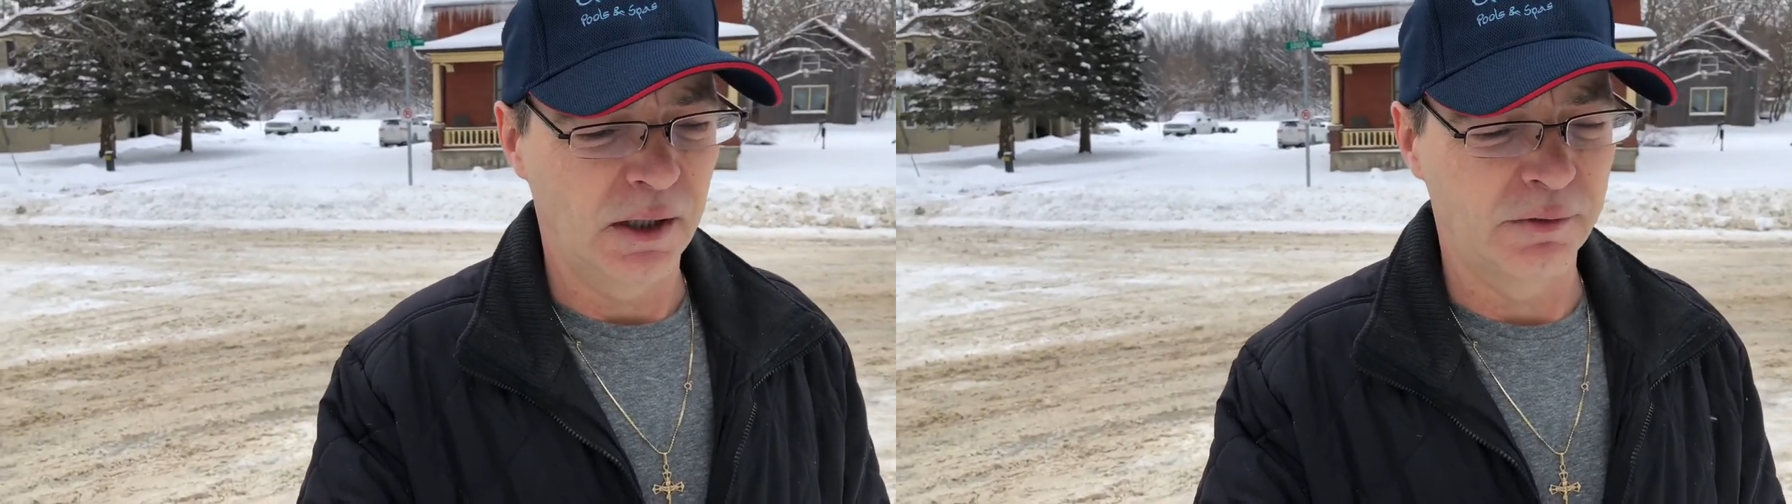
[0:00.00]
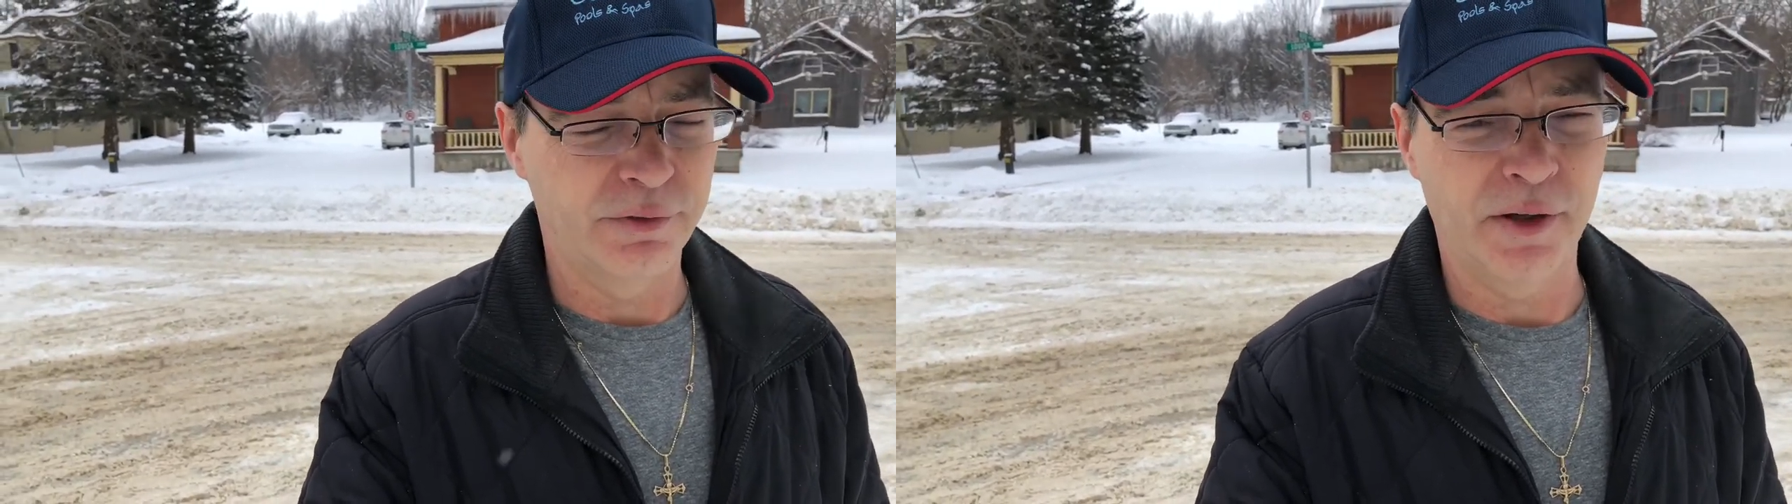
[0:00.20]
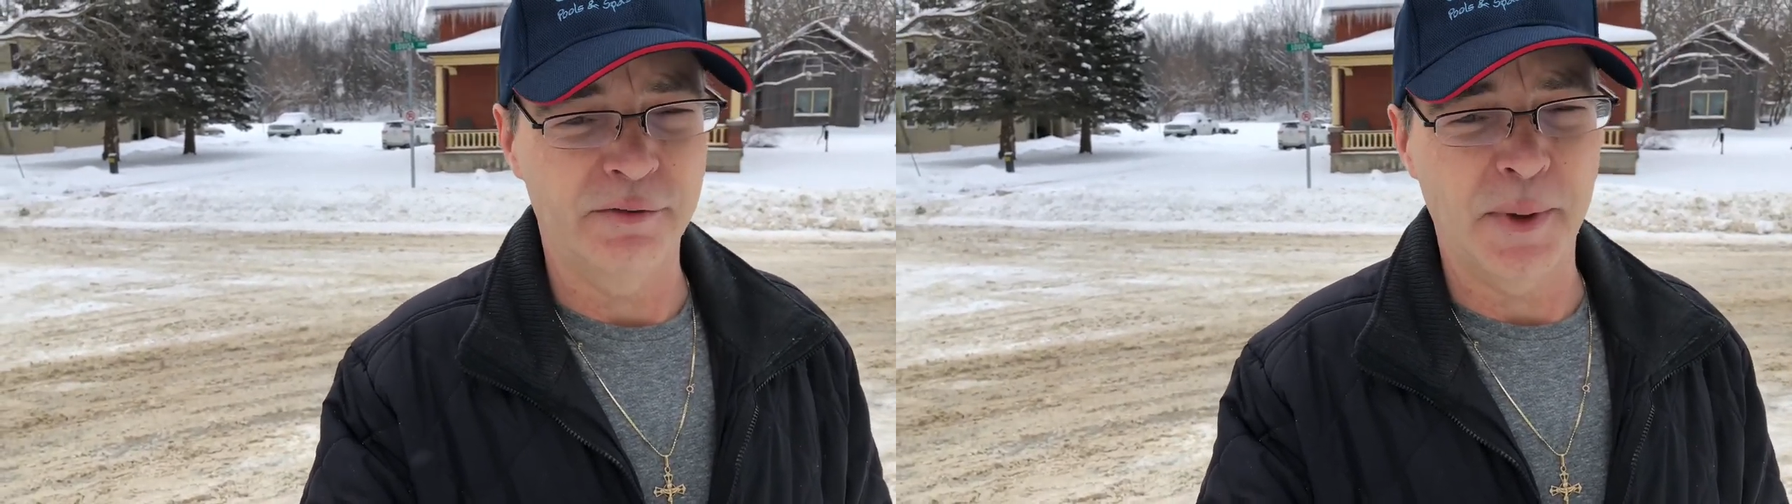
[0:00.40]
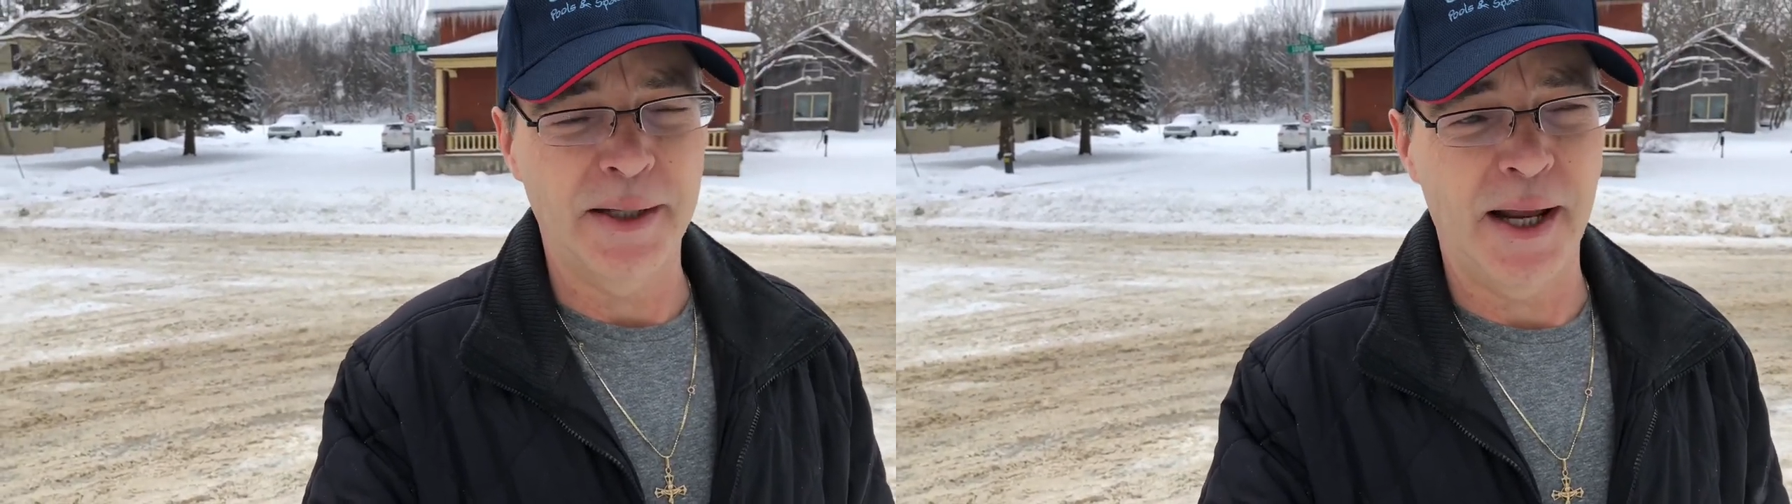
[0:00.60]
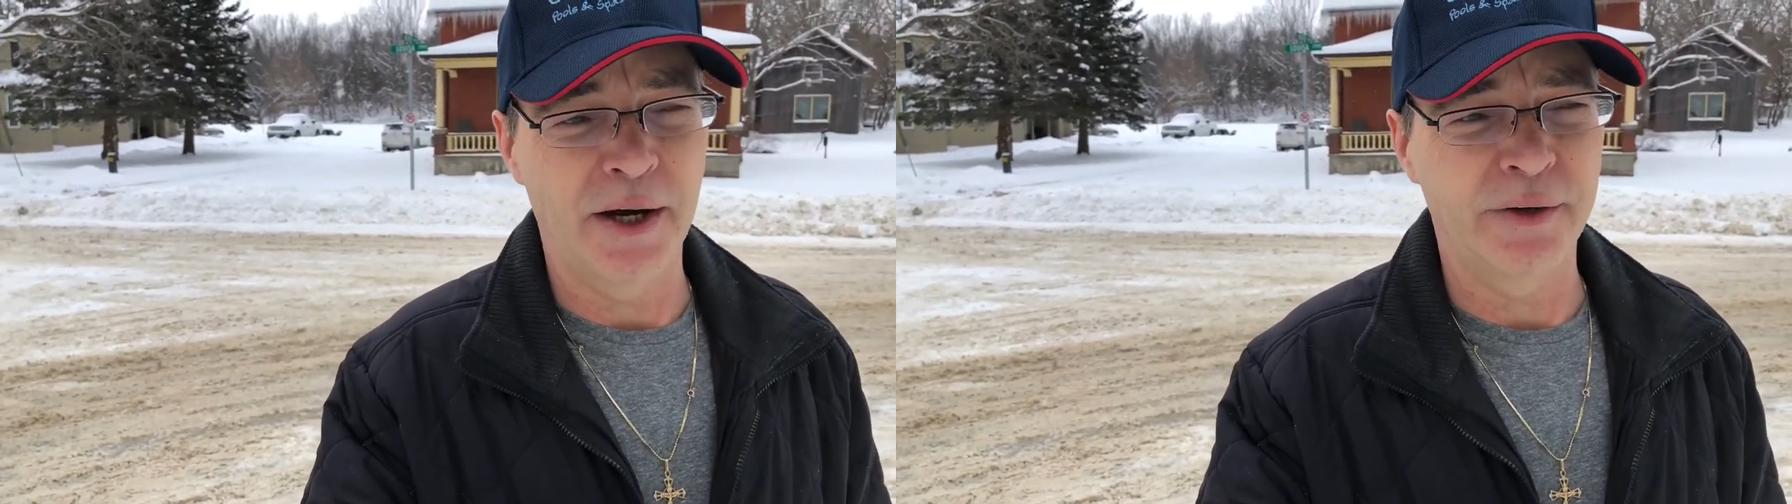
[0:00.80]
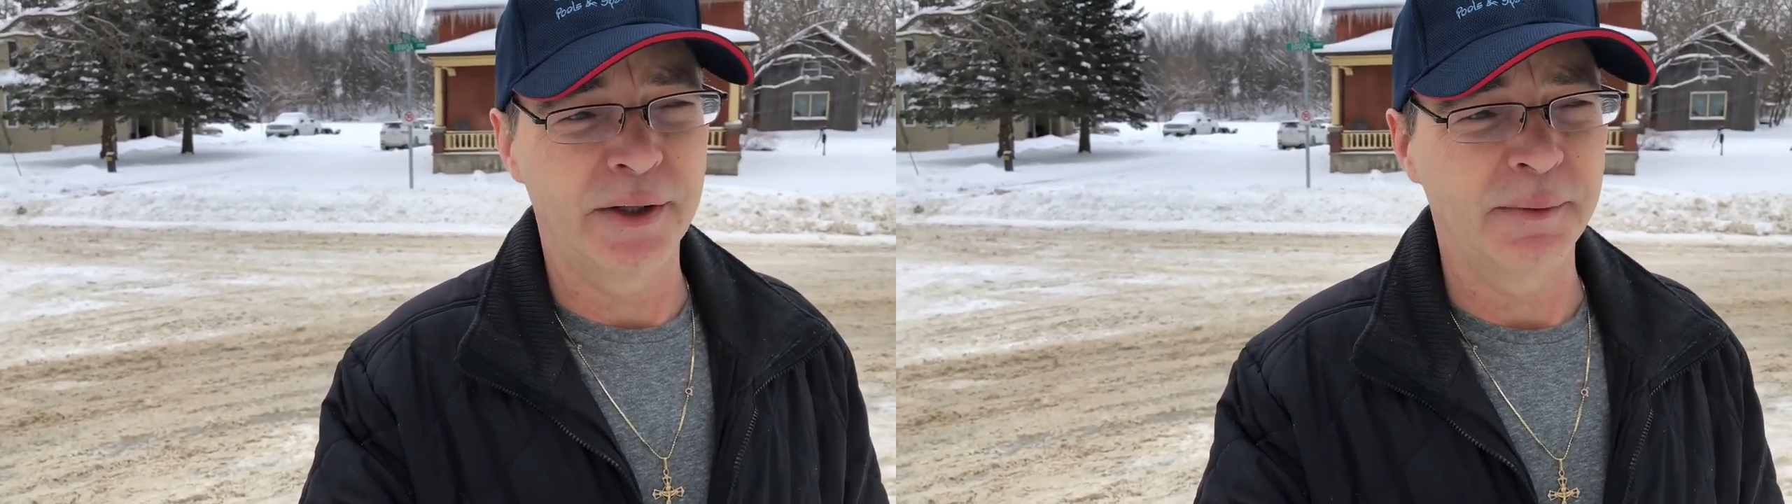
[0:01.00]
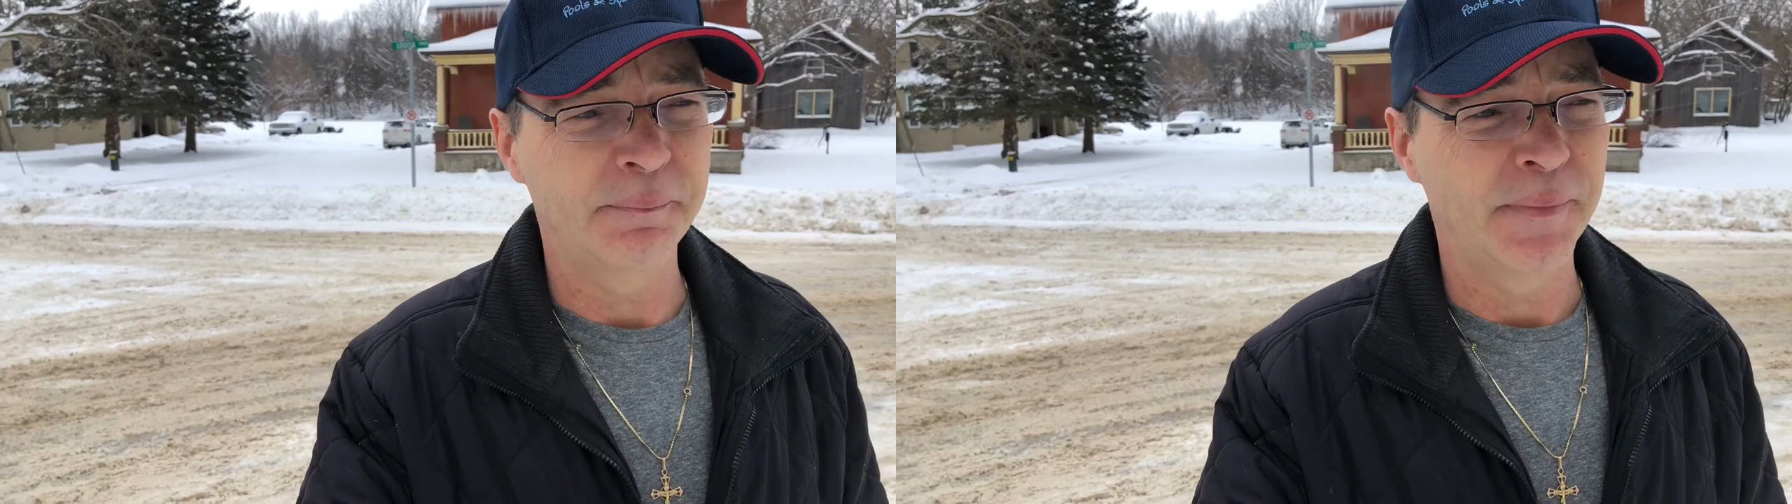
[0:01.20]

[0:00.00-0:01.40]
friend of mine, Erin,